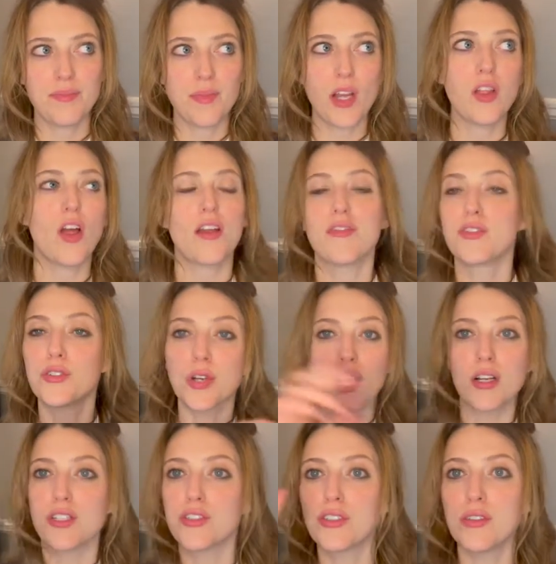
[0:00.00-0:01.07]
lot of
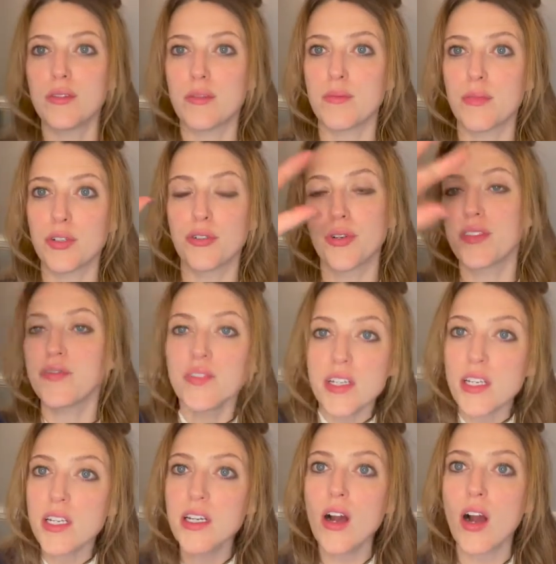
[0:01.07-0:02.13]

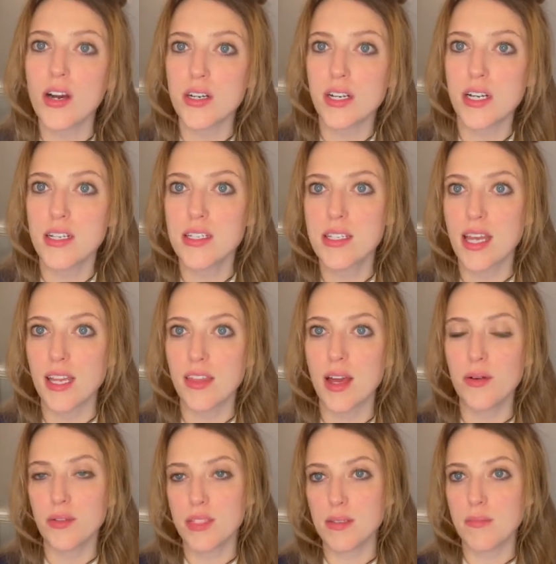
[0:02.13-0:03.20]
graffiti artists, like that
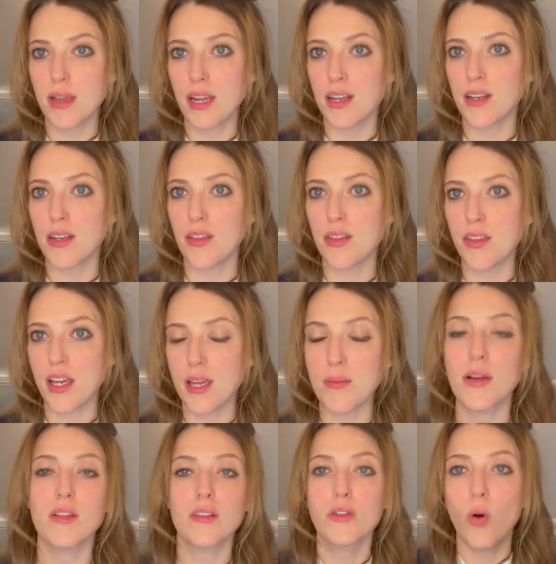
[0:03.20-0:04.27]
was the main theme,
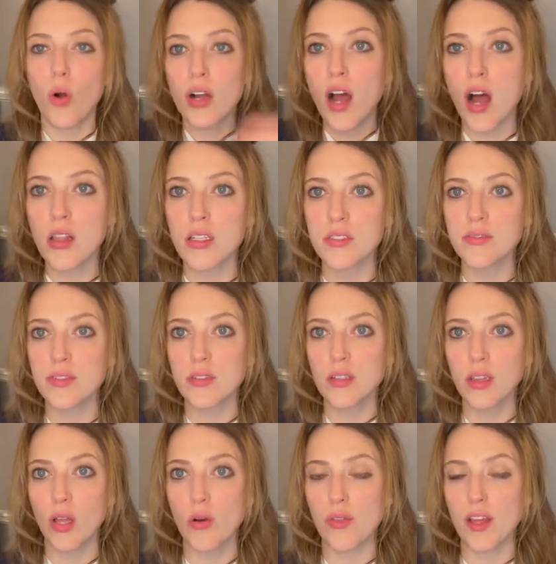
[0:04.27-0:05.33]
colorful
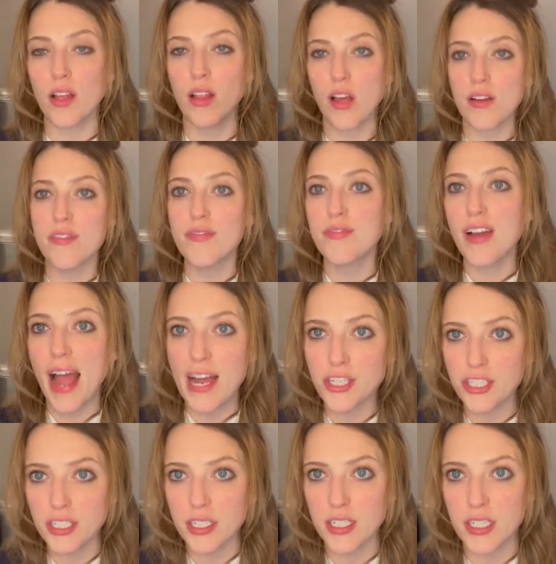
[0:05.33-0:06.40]
clothing, a lot of
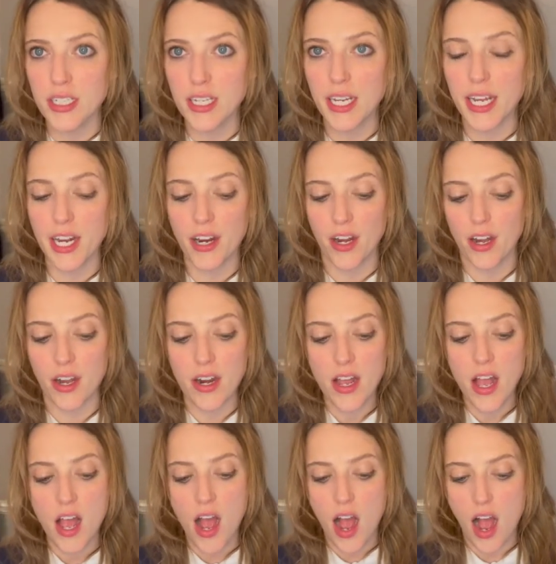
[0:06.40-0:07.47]
fashion here.
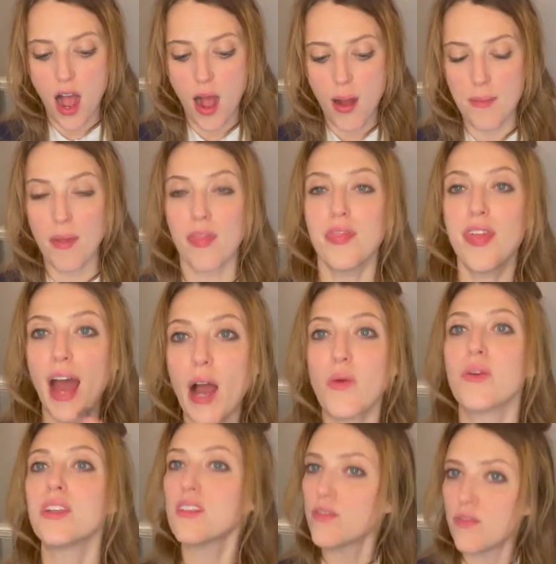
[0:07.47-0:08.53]
That
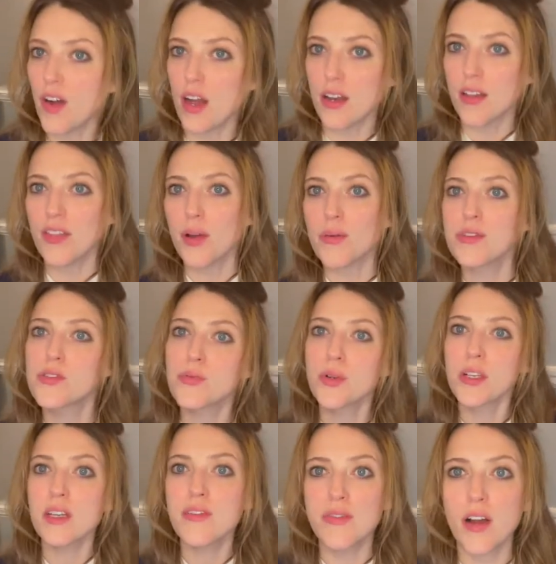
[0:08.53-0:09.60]
was fun. That was
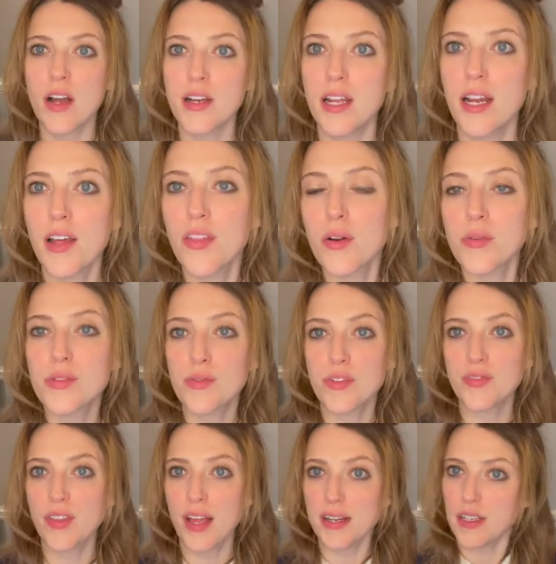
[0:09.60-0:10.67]
really fun. And I thought it was
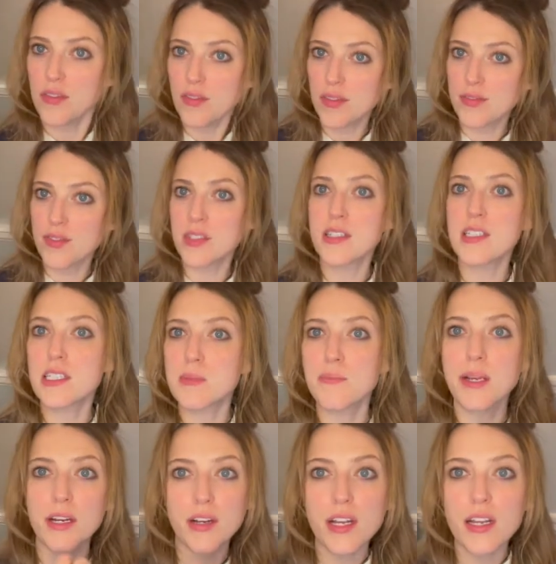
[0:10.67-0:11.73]
reflective of the
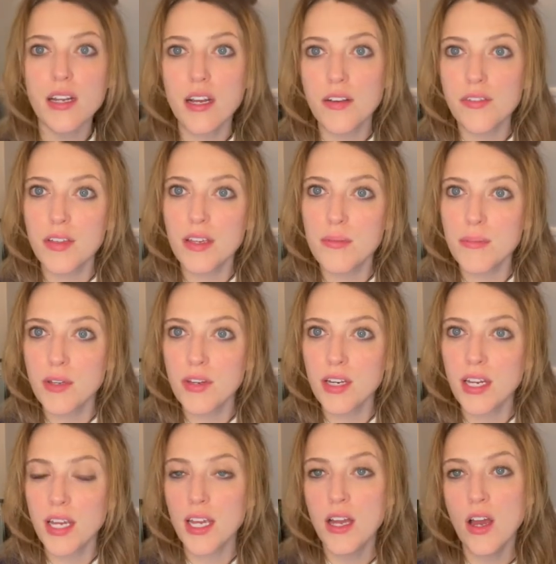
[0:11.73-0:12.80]
spirit of the
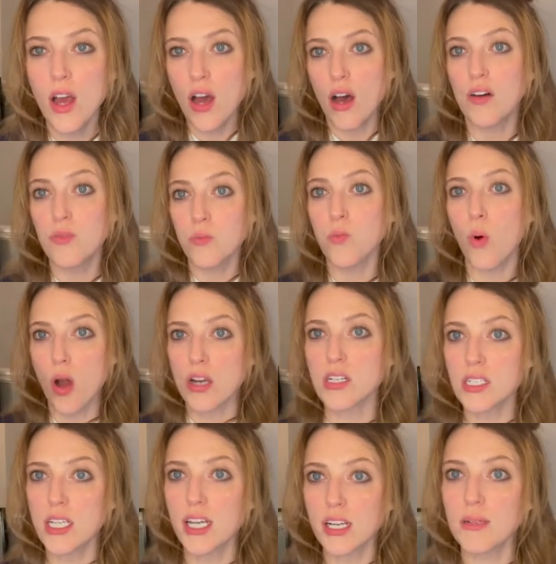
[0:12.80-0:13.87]
community, of
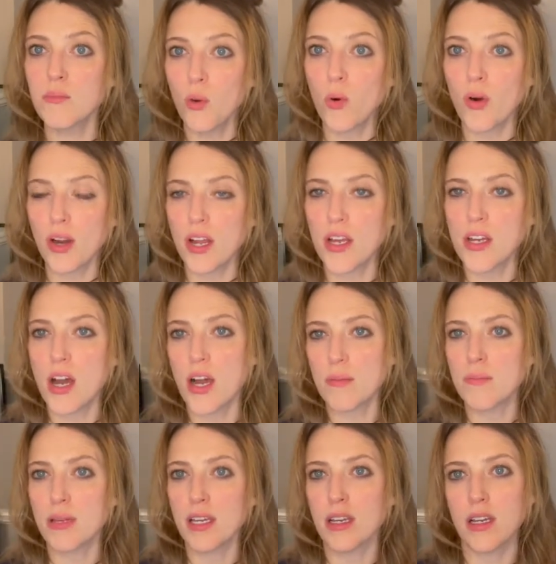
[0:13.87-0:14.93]
wanting more and not
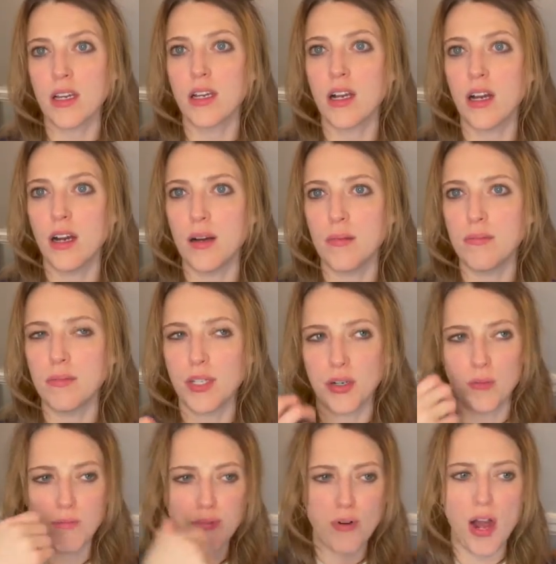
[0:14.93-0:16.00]
being, you know,
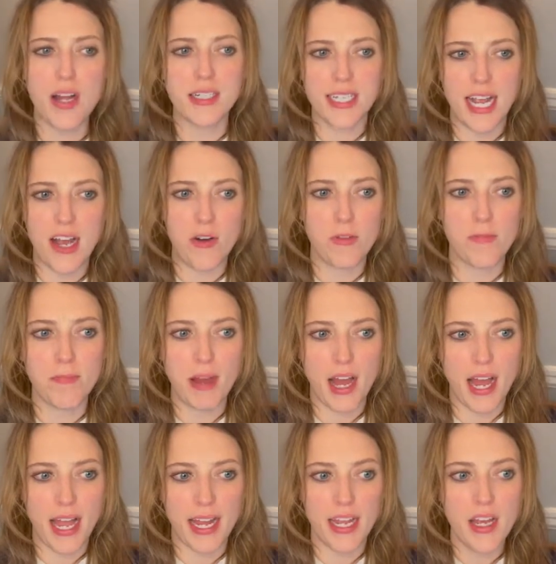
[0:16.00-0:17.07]
brought down
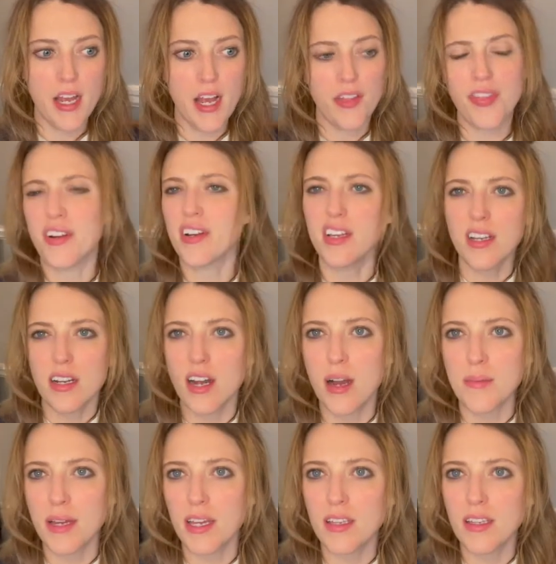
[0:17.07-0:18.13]
by their
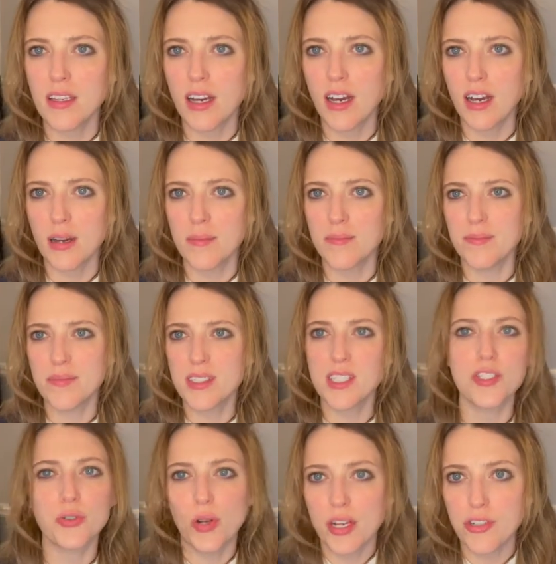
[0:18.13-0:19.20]
economic
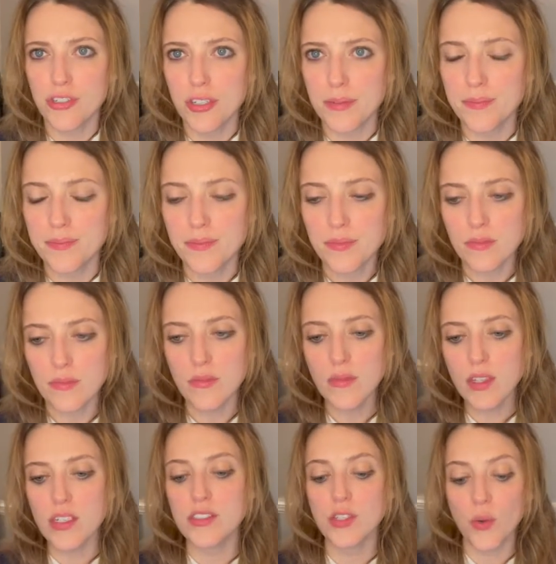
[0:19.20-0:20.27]
situation.
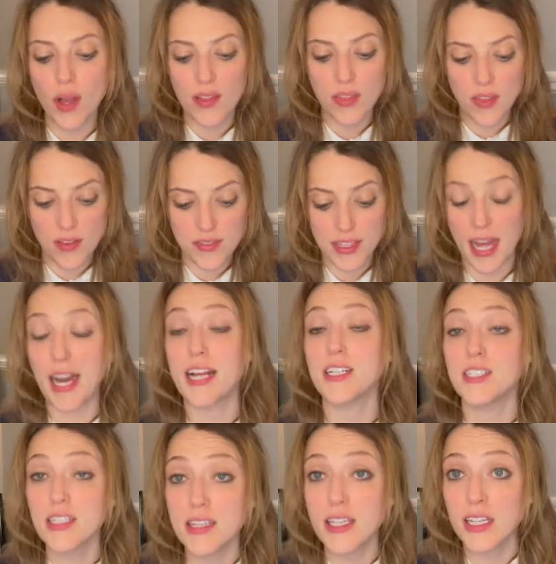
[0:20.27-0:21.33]
So I loved that. I
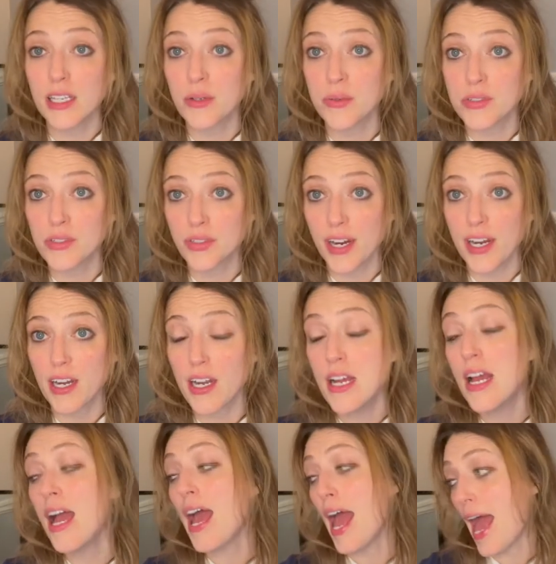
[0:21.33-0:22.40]
did think it was great
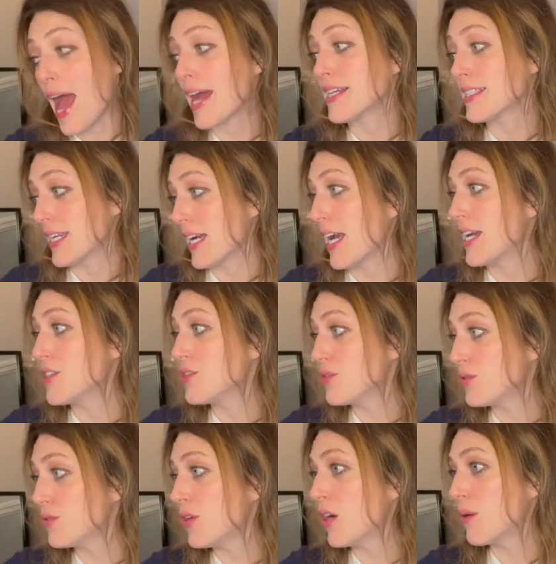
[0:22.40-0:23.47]
acting. I
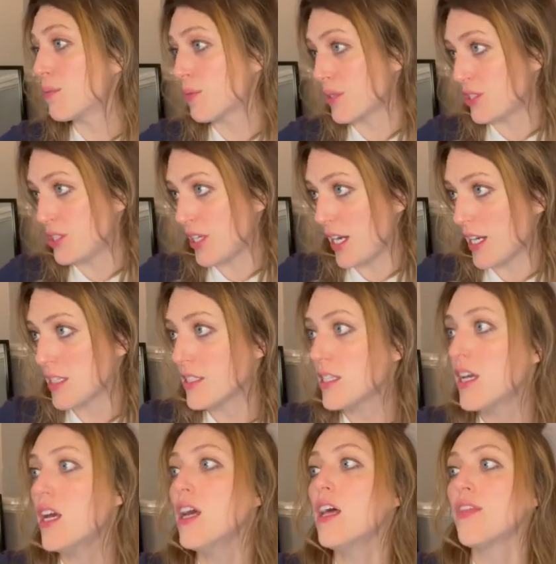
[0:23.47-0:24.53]
do appreciate
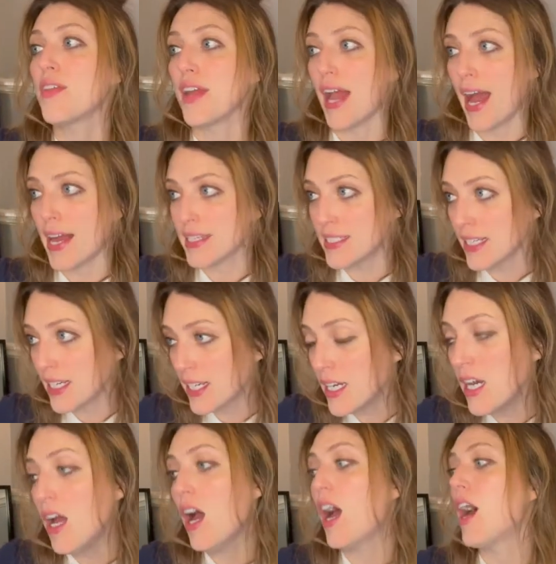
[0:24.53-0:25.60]
the acting.
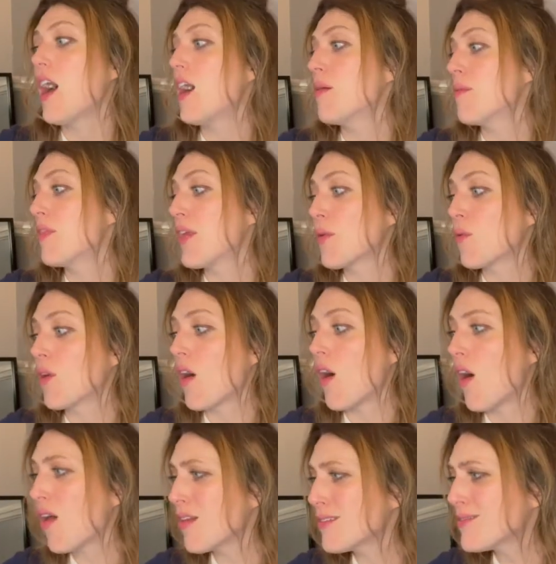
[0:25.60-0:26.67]
They were
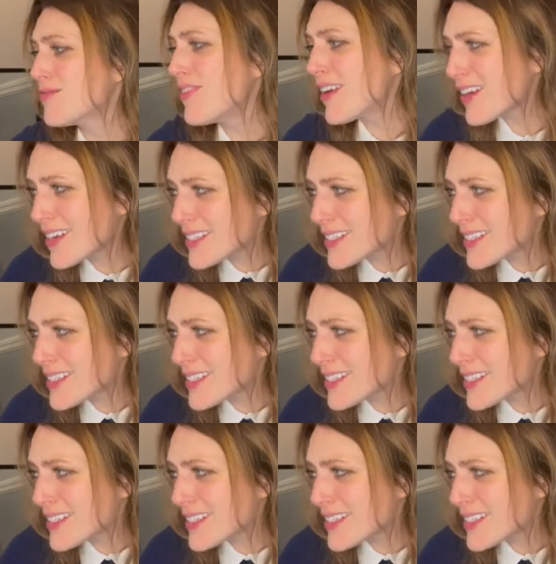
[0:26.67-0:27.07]
all very